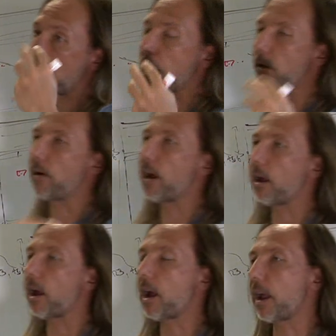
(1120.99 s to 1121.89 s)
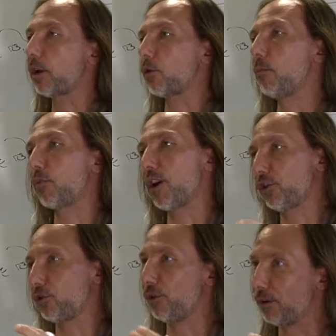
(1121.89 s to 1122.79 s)
kind of high
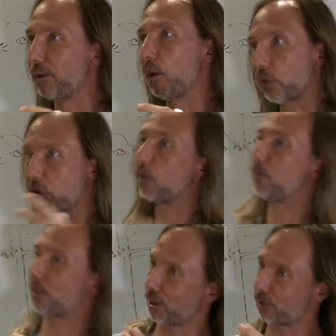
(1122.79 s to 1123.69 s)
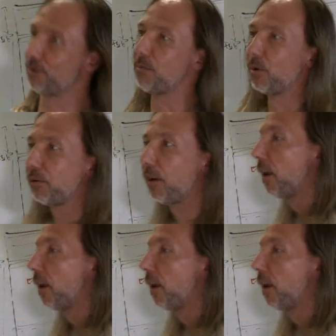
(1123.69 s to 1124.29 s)
compression, lossy compression mode.